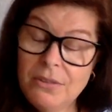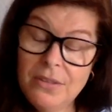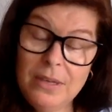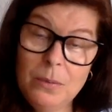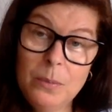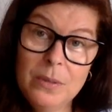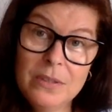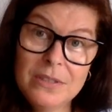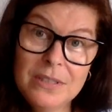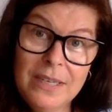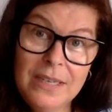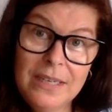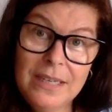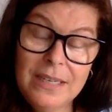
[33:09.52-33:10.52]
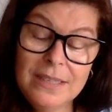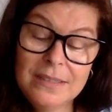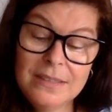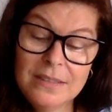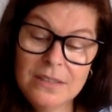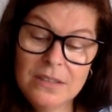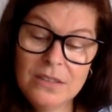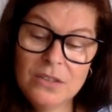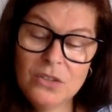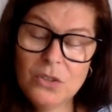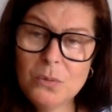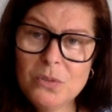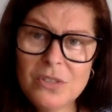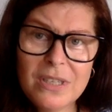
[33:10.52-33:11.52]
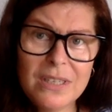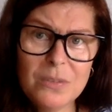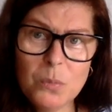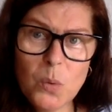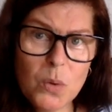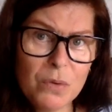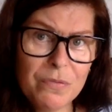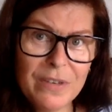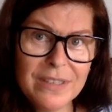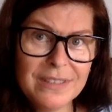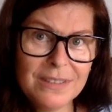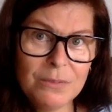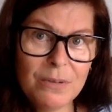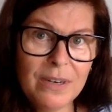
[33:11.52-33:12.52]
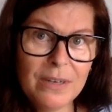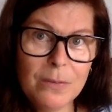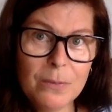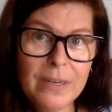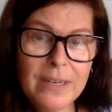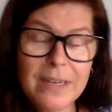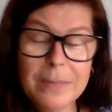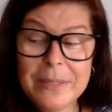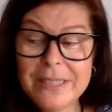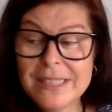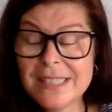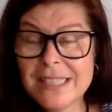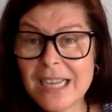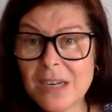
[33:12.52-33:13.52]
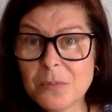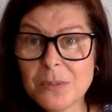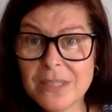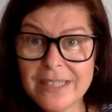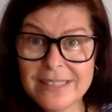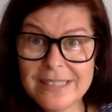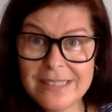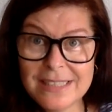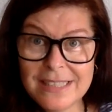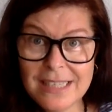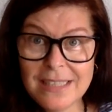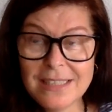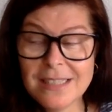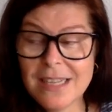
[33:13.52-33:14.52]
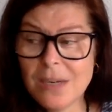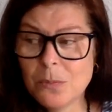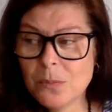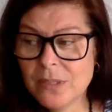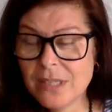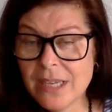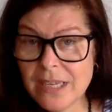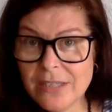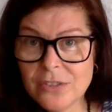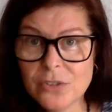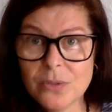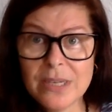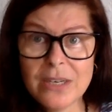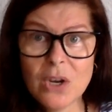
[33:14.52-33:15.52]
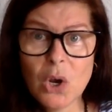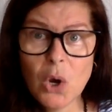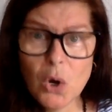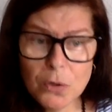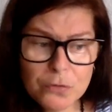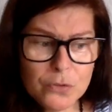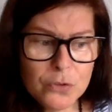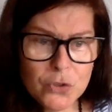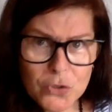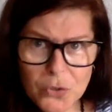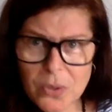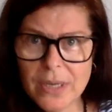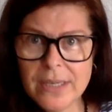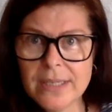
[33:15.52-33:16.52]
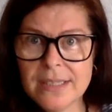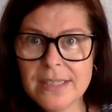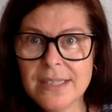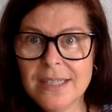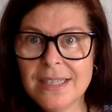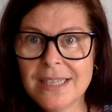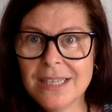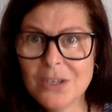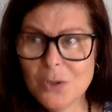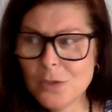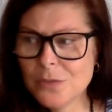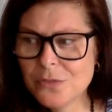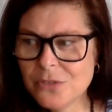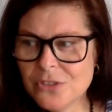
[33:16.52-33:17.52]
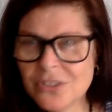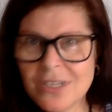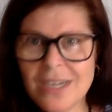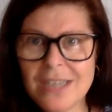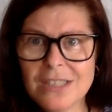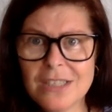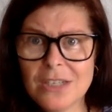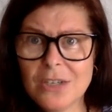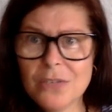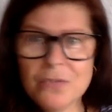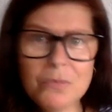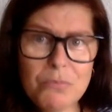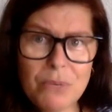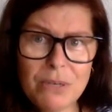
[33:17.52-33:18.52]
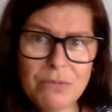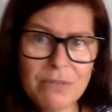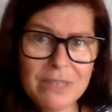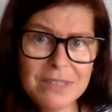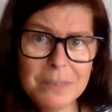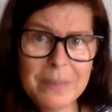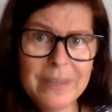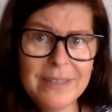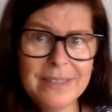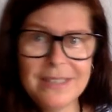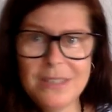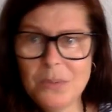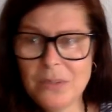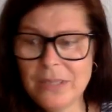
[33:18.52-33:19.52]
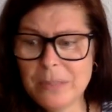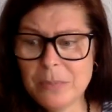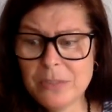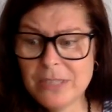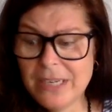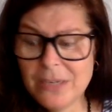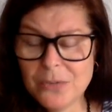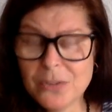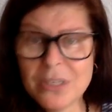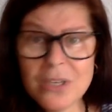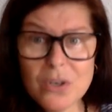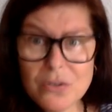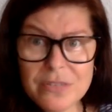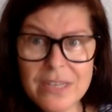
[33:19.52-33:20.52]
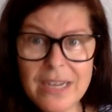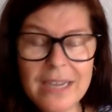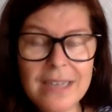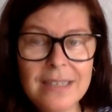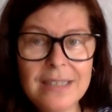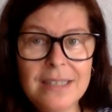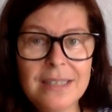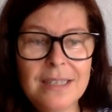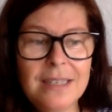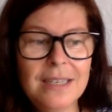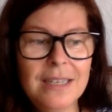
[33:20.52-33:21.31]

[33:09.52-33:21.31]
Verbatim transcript: Another thing I want to say is, don't start water fasting right away. I mean, start with 18-6, start with keto, get off the sugar, get off the starch, get off the bread, rice and pasta and all that, potatoes, get off that.